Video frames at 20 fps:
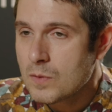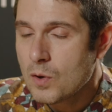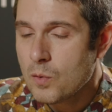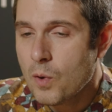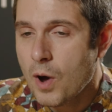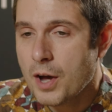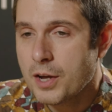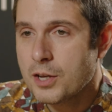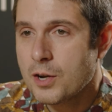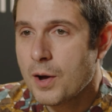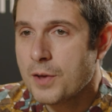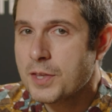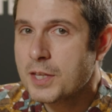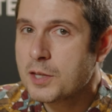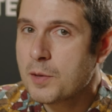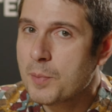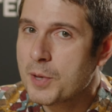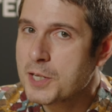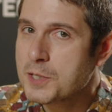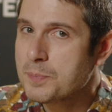Well, I
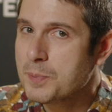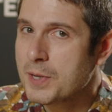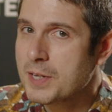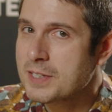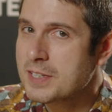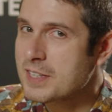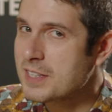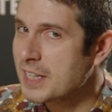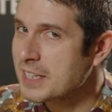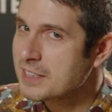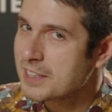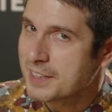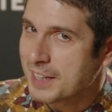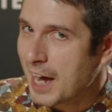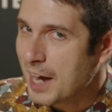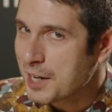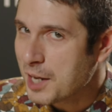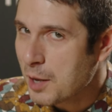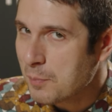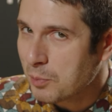think the place is like the
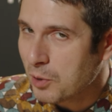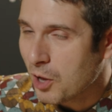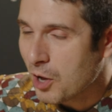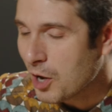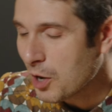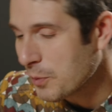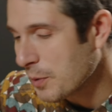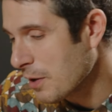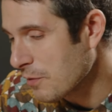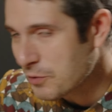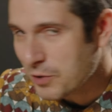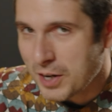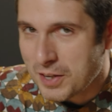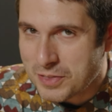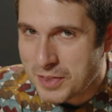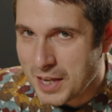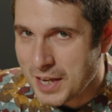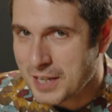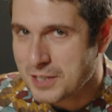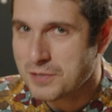.NET blog. We have
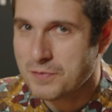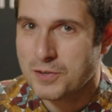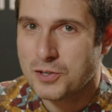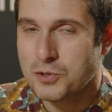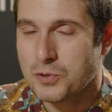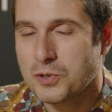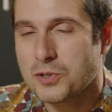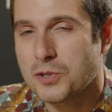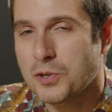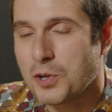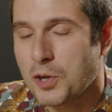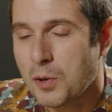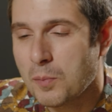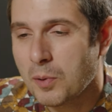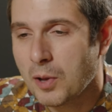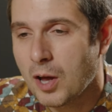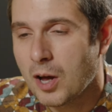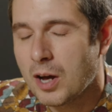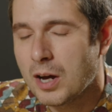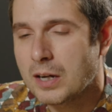great things, the Visual Studio
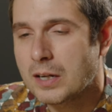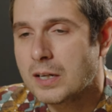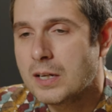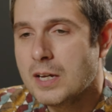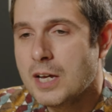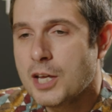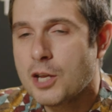blog.